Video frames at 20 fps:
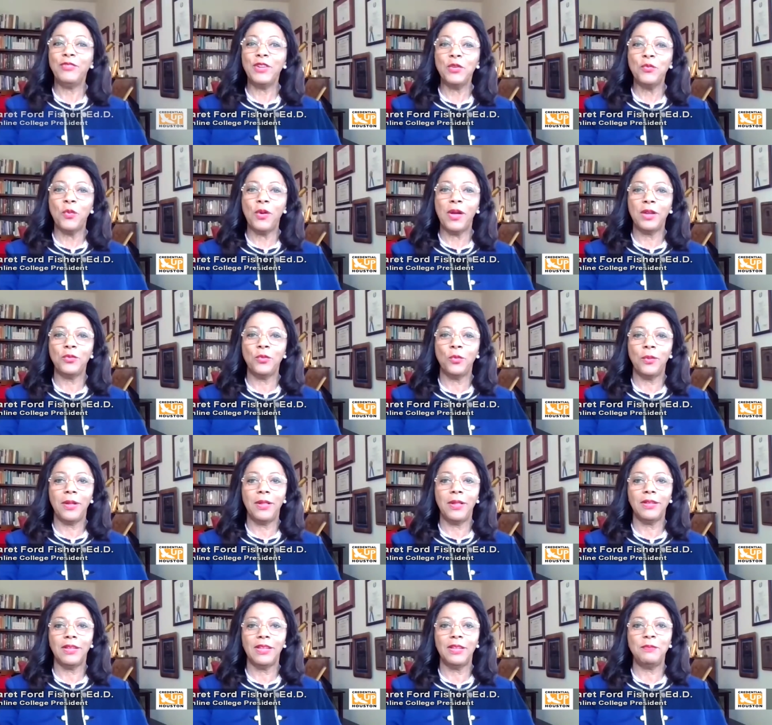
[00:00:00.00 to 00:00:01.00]
everyone.
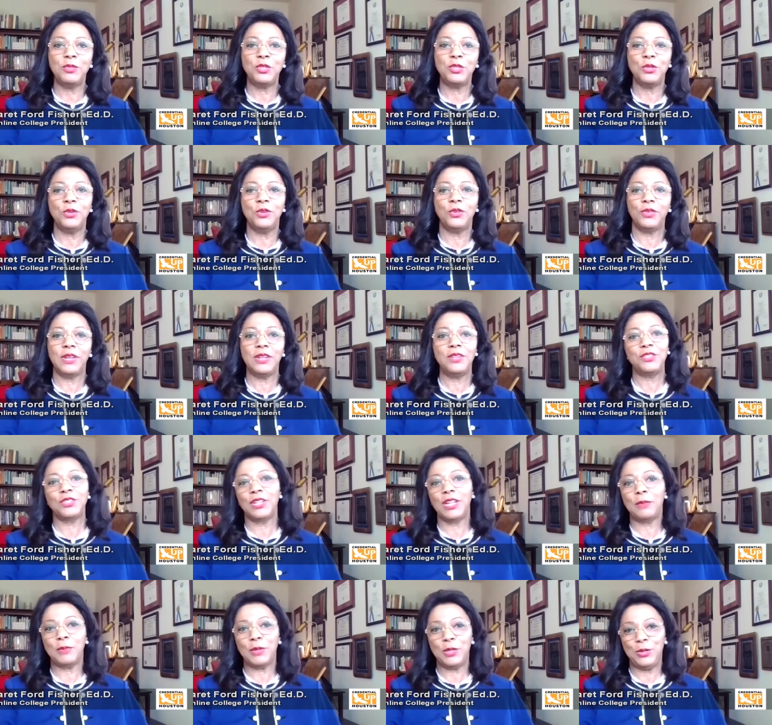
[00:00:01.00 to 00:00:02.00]
Welcome to
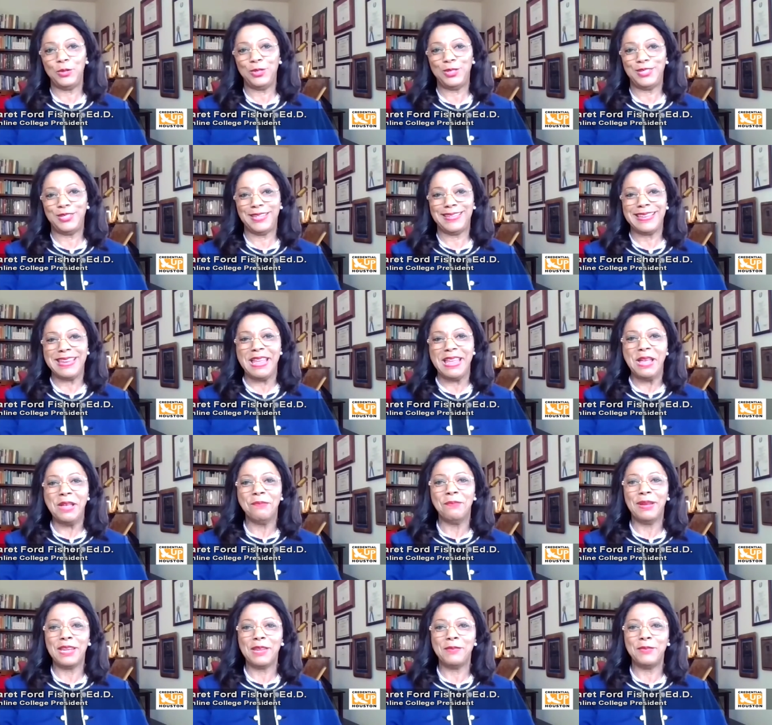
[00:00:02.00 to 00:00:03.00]
Credential Up Houston.
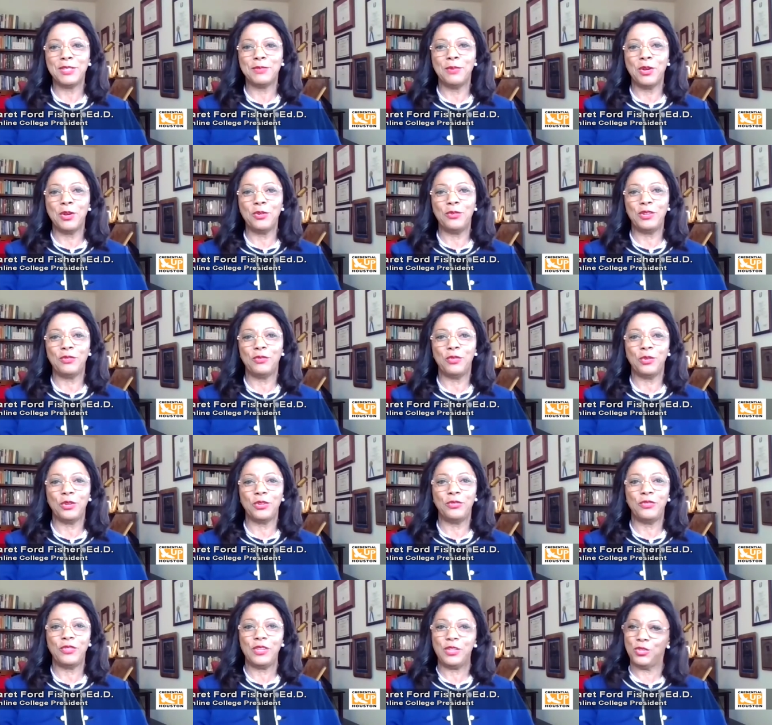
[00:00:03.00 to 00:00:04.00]
My name is Margaret
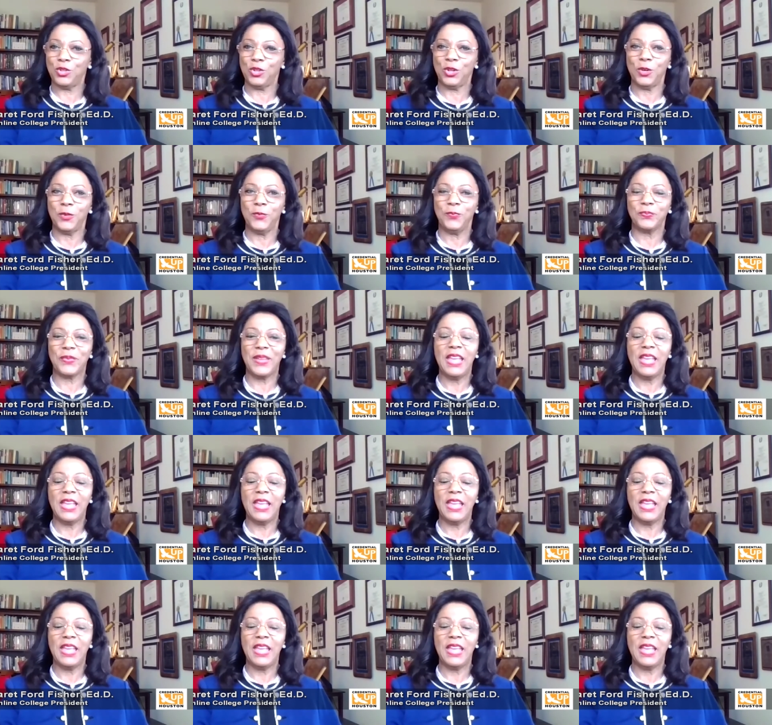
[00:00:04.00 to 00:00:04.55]
Ford Fisher.